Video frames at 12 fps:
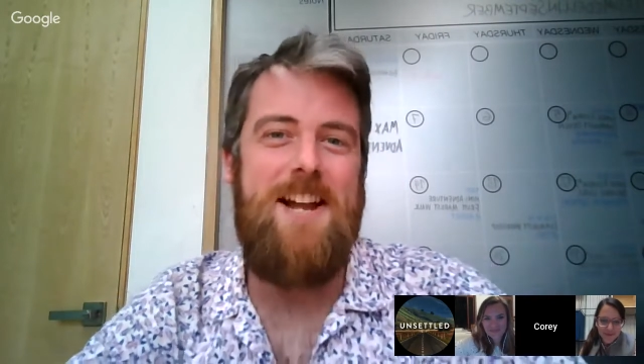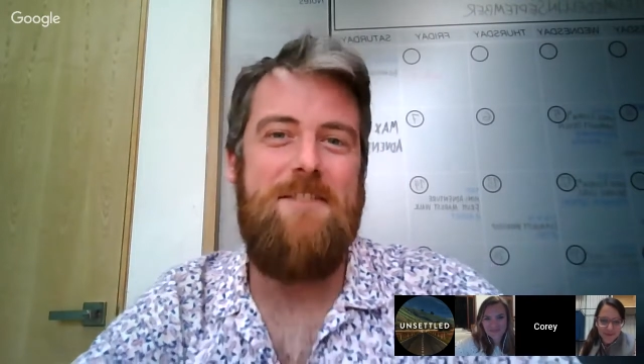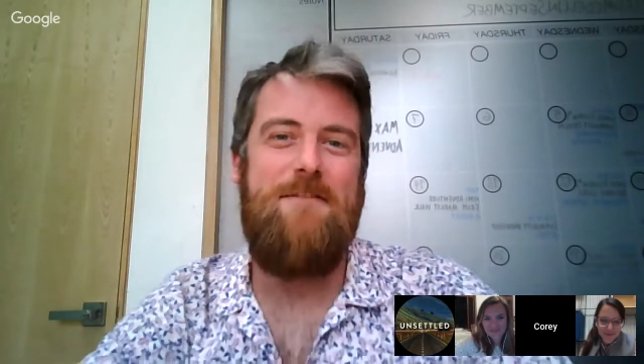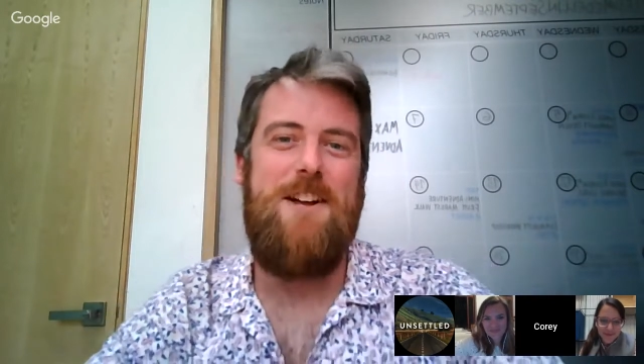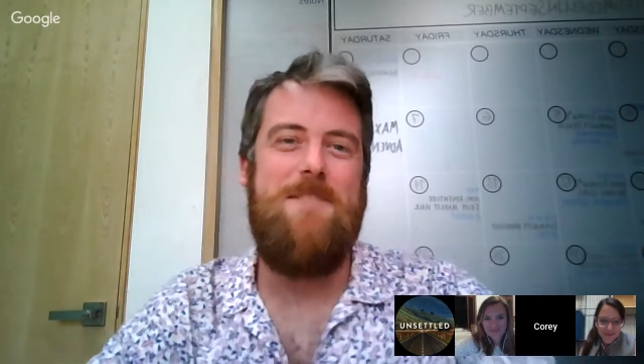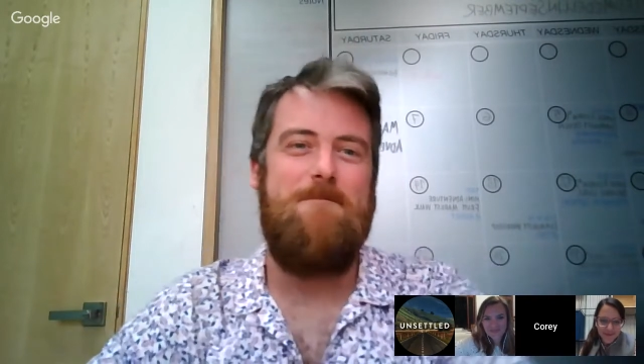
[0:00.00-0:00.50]

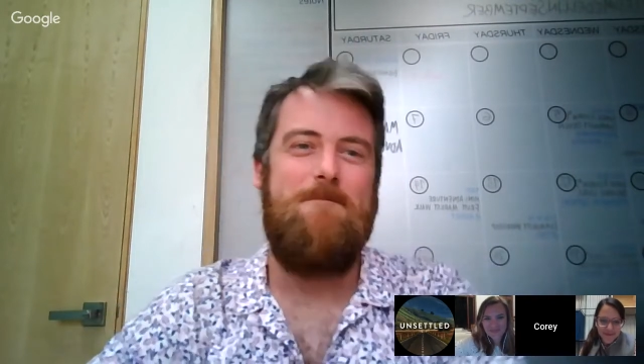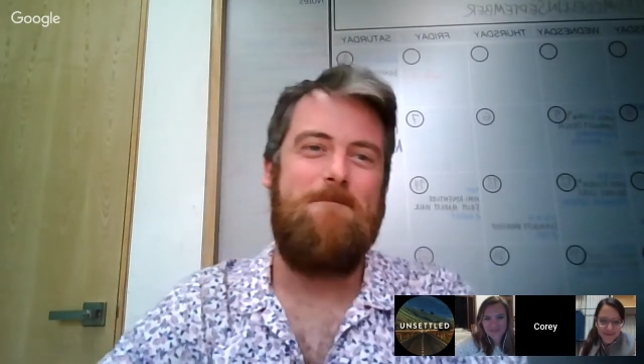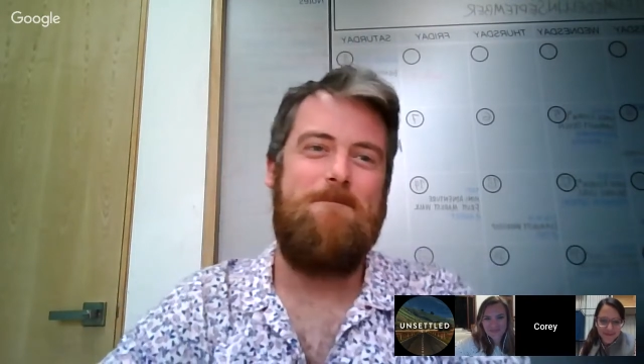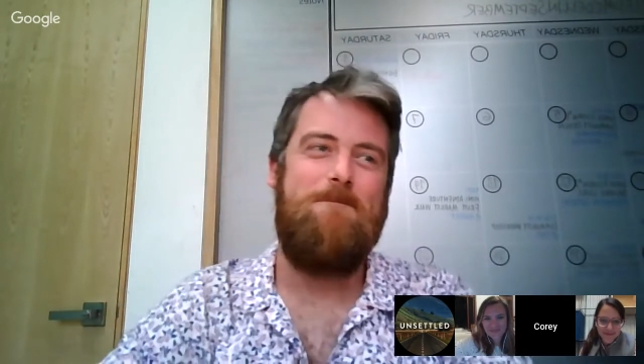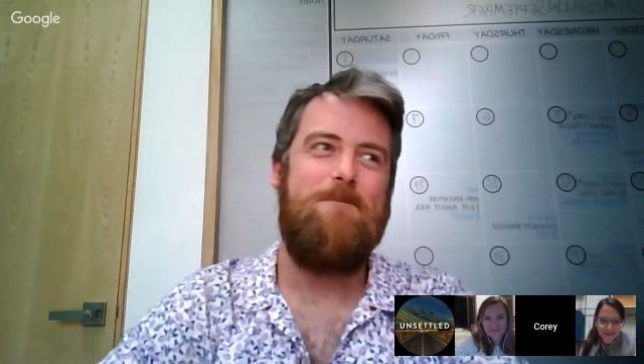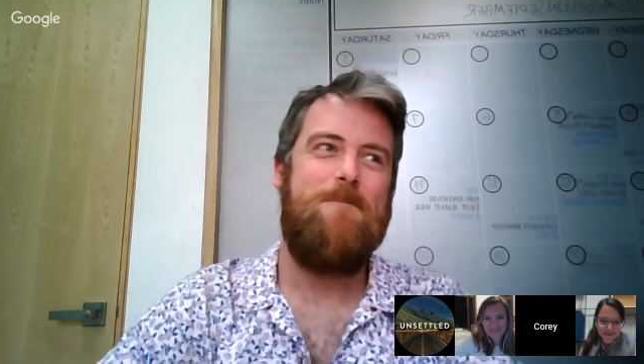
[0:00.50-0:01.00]
of fun.
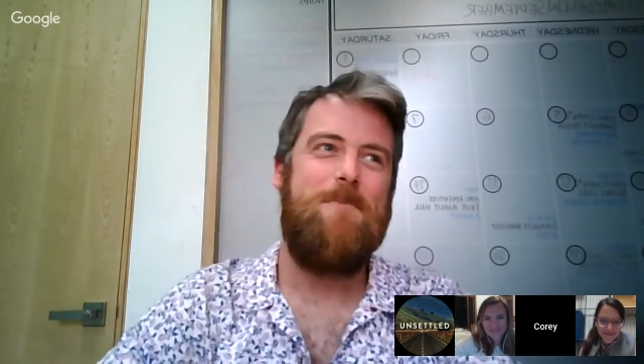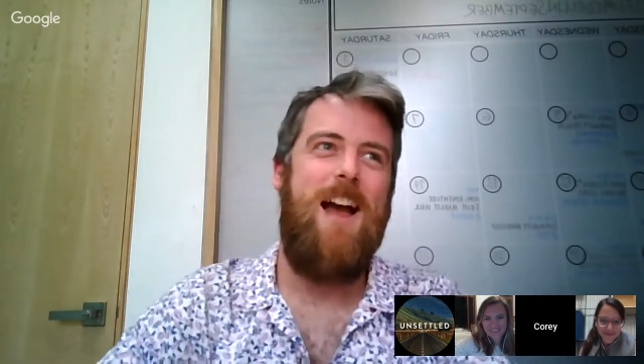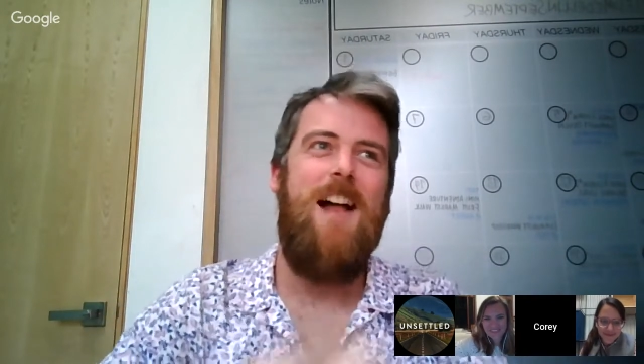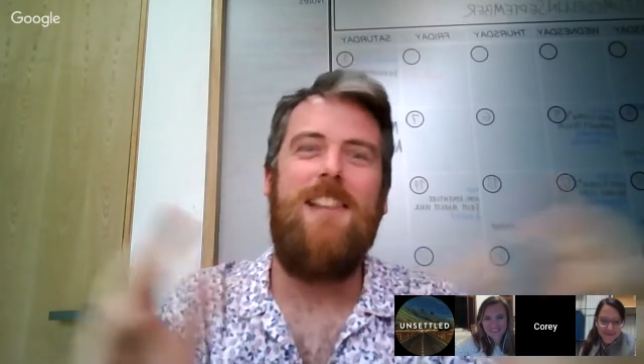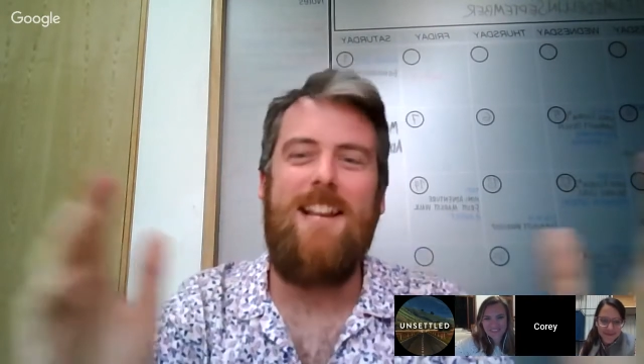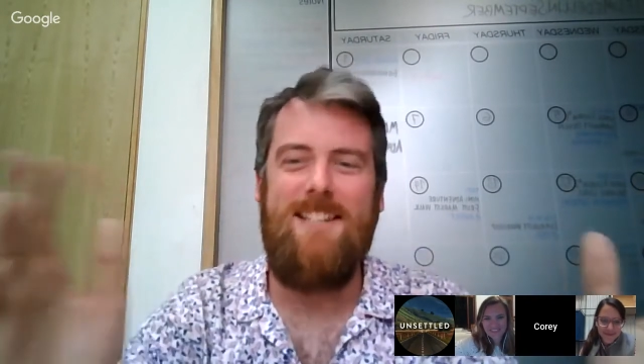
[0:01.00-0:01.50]

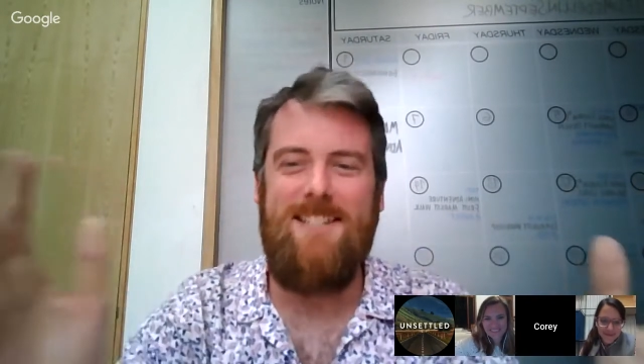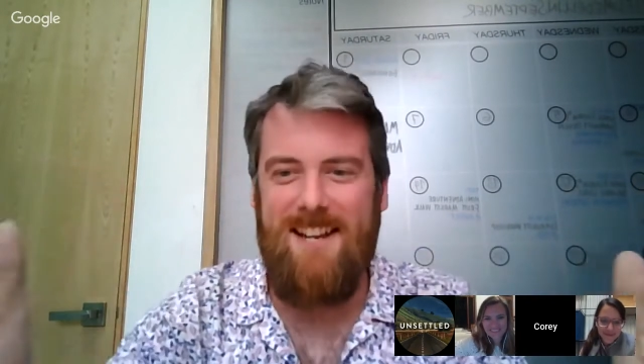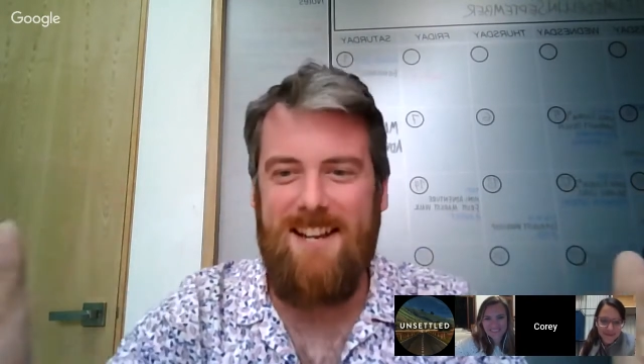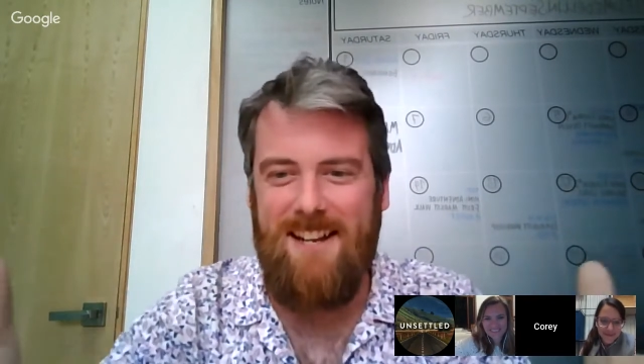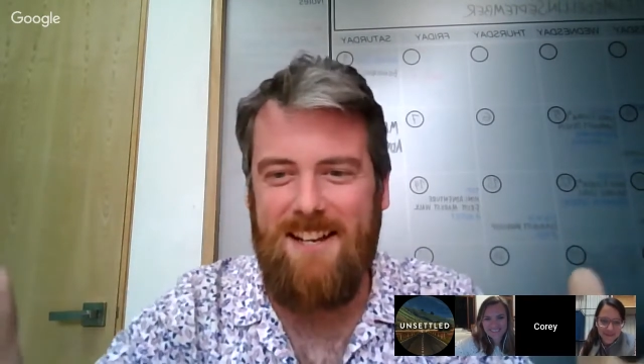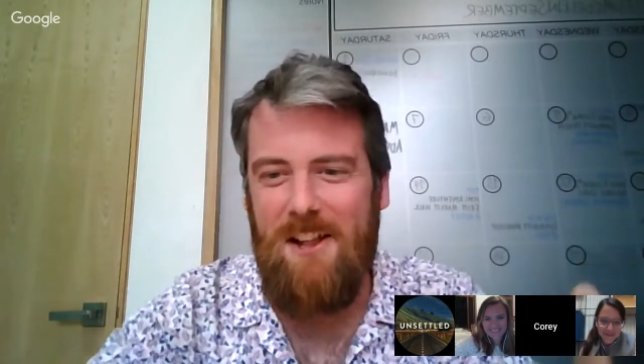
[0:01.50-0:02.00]
I'll let
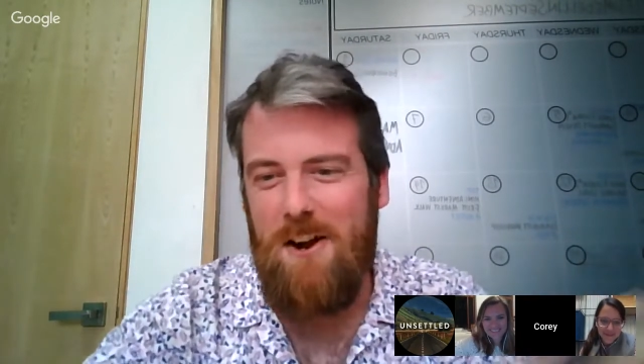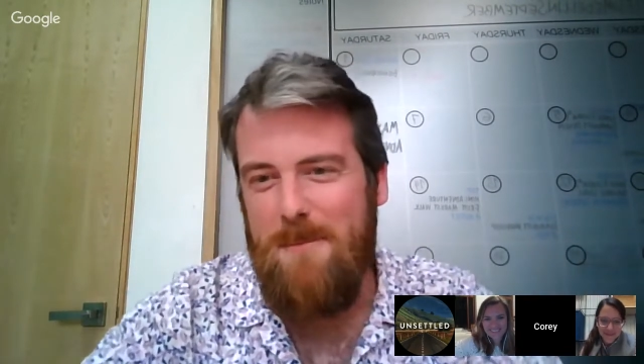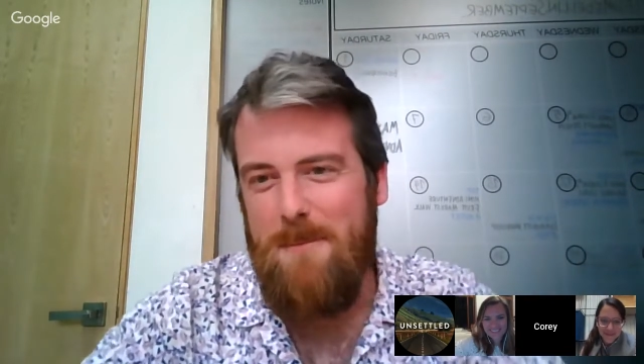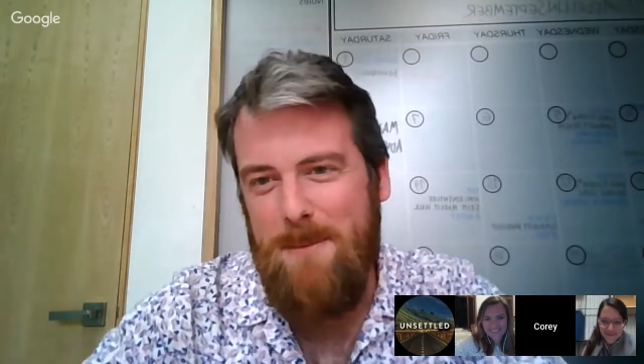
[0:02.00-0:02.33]
Clara